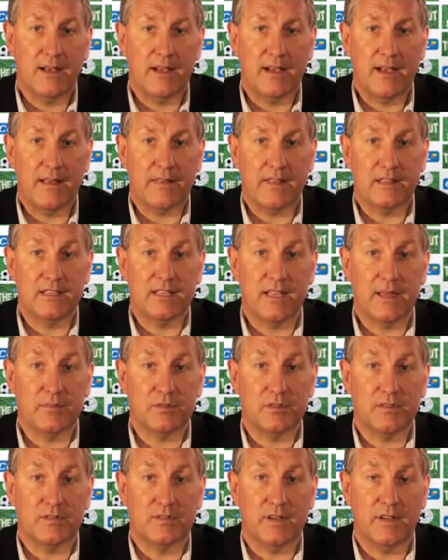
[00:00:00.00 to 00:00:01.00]
Other
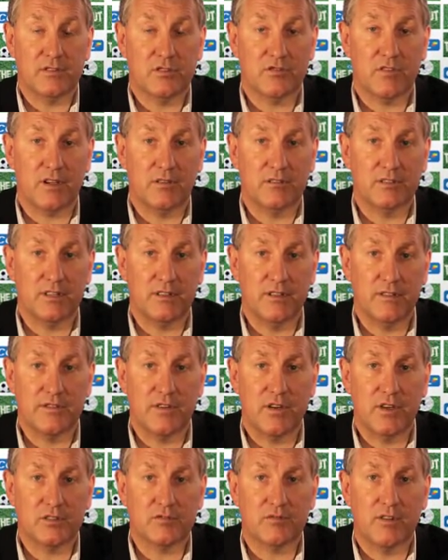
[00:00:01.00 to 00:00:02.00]
teams have struggled in the
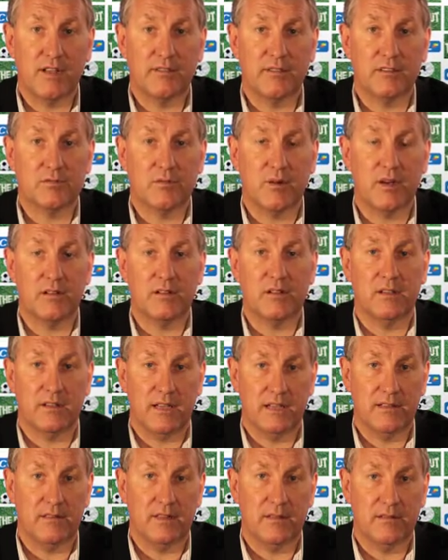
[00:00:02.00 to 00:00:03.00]
first round as well,
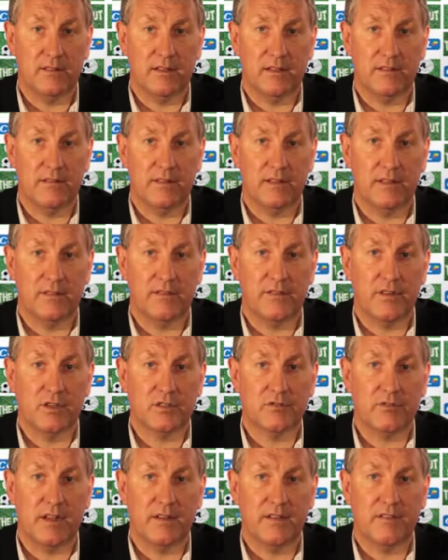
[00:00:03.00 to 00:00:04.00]
in the
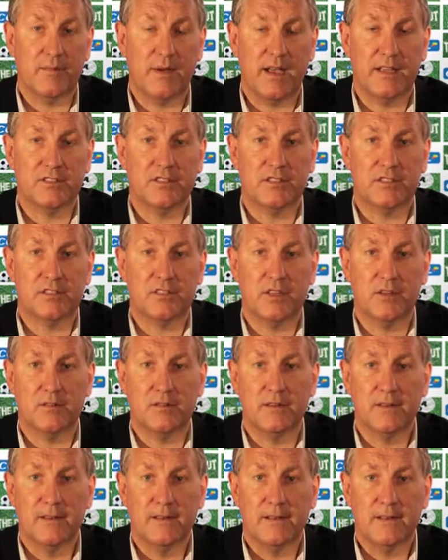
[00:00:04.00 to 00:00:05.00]
first round of matches. So
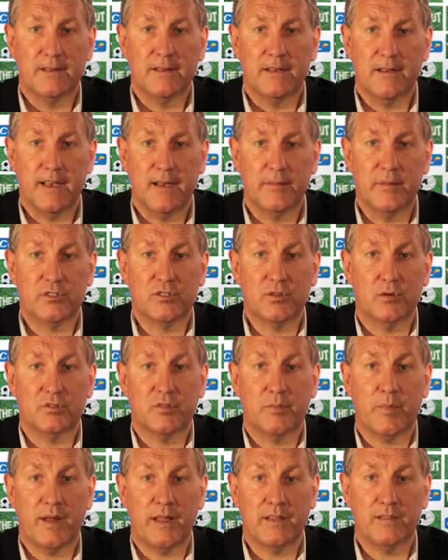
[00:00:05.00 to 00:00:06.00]
it's all
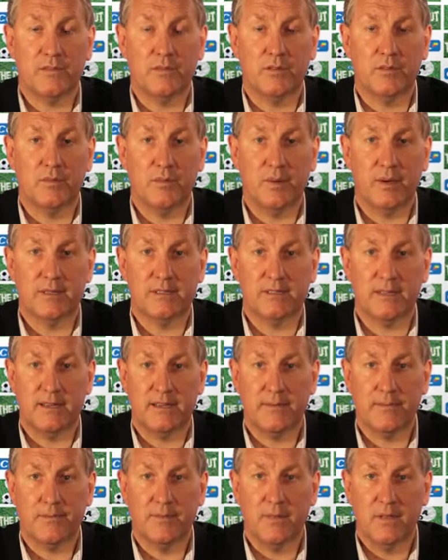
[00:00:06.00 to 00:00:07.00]
to play for. But
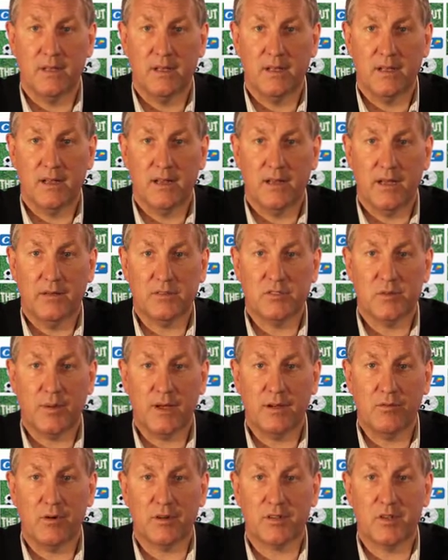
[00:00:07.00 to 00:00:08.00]
you know, it's
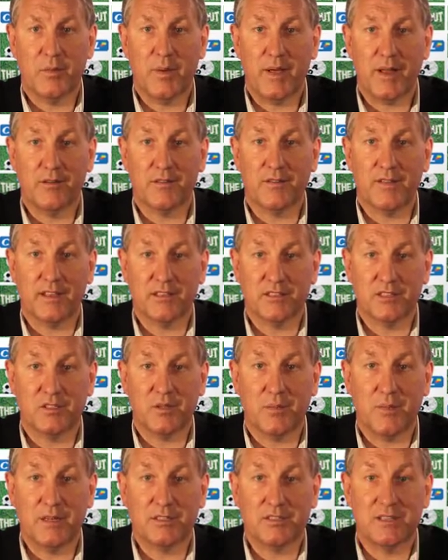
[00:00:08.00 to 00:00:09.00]
about what Capello thinks is the
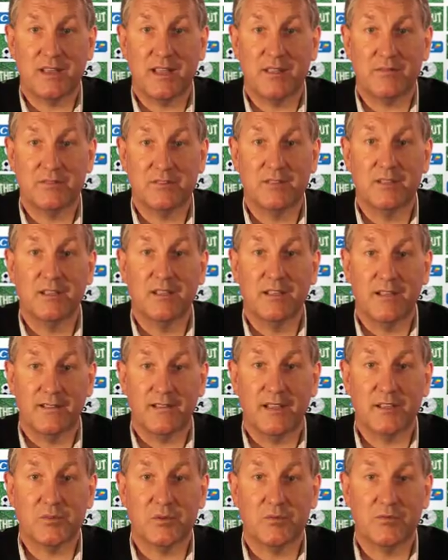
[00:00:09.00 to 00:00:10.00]
best 11.
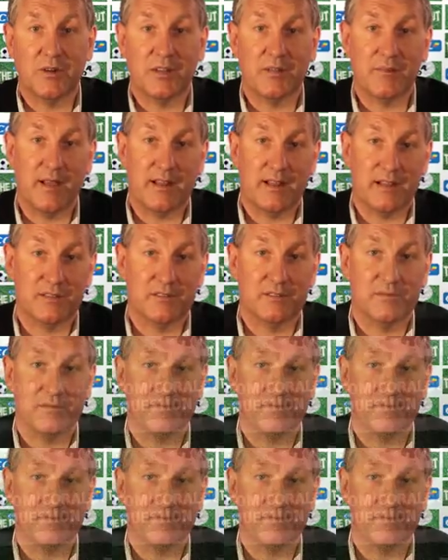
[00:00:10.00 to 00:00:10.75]
That's what really matters.